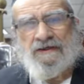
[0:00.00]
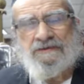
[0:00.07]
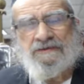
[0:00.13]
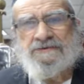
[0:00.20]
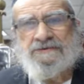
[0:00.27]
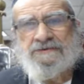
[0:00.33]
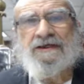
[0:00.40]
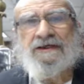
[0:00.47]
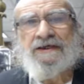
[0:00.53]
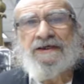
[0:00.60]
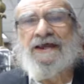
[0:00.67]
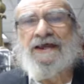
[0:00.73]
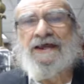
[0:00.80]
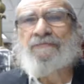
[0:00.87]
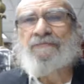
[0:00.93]
seeing a
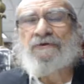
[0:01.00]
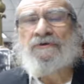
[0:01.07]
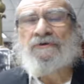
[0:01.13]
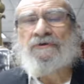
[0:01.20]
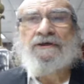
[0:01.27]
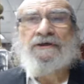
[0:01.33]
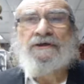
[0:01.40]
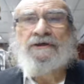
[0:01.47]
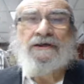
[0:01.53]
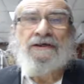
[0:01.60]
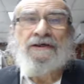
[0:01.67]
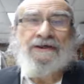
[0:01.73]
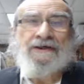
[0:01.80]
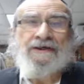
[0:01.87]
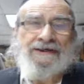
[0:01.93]
table
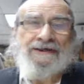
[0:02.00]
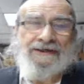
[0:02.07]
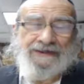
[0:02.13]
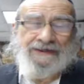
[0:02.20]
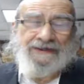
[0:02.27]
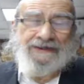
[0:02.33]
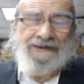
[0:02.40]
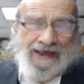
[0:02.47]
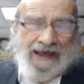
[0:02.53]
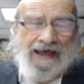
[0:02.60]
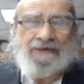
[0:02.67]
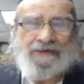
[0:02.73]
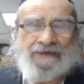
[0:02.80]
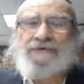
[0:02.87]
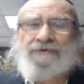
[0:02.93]

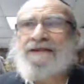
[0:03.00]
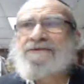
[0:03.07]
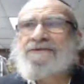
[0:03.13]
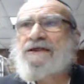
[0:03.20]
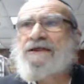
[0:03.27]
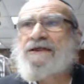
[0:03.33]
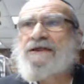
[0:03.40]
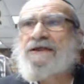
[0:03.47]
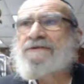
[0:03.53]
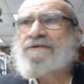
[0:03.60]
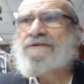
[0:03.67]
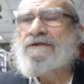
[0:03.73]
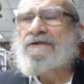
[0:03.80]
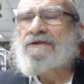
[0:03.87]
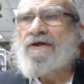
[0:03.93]
out of context
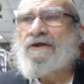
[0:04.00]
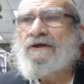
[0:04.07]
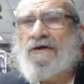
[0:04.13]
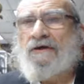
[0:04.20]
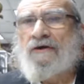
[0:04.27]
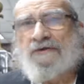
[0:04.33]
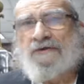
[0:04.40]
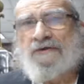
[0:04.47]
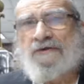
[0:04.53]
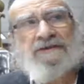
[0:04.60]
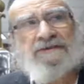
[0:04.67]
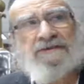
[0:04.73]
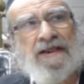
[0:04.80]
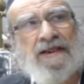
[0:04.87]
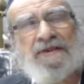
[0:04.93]
or seeing a
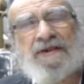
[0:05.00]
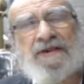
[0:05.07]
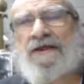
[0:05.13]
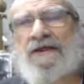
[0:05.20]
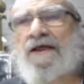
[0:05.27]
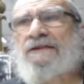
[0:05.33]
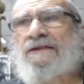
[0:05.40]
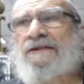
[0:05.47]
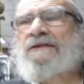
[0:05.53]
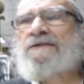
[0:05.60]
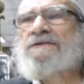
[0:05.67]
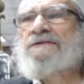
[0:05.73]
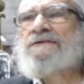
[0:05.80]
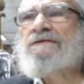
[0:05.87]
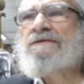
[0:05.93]
table in context.
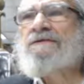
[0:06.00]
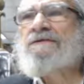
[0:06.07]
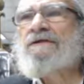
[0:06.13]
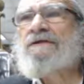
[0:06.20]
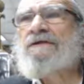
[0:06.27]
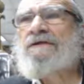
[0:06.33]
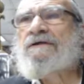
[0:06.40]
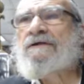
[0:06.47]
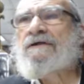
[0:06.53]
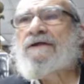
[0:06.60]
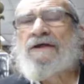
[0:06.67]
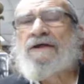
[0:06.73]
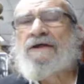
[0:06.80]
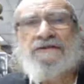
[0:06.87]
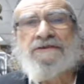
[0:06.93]

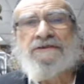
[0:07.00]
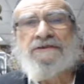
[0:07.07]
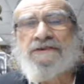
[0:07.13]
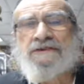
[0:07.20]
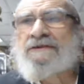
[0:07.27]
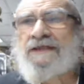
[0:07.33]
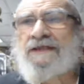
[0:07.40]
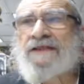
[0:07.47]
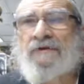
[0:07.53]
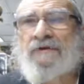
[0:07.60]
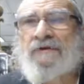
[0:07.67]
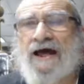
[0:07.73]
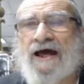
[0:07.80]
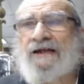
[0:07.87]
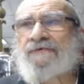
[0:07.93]
Seeing a table
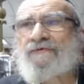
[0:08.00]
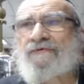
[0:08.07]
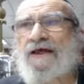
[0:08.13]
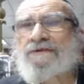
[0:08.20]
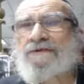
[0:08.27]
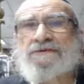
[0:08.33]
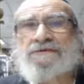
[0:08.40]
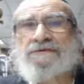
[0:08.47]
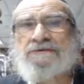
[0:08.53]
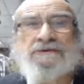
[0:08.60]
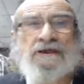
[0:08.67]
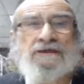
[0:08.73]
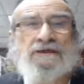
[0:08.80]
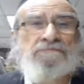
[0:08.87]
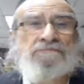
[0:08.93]
out of context is
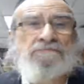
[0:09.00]
saying,